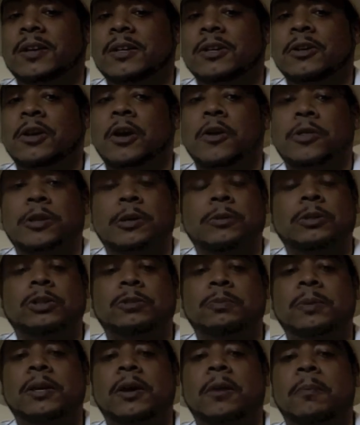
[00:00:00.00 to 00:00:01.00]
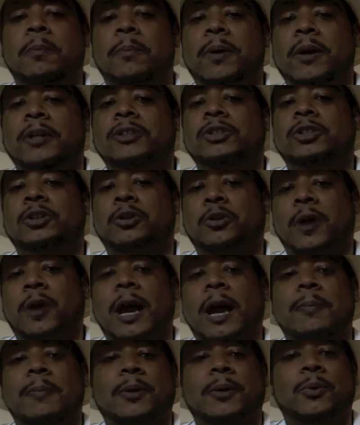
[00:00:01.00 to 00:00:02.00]
You know, there'll just be a bunch of
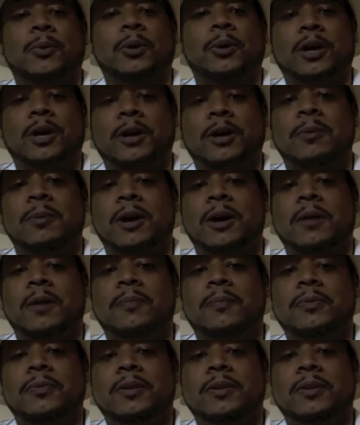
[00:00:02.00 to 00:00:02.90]
crap that will come up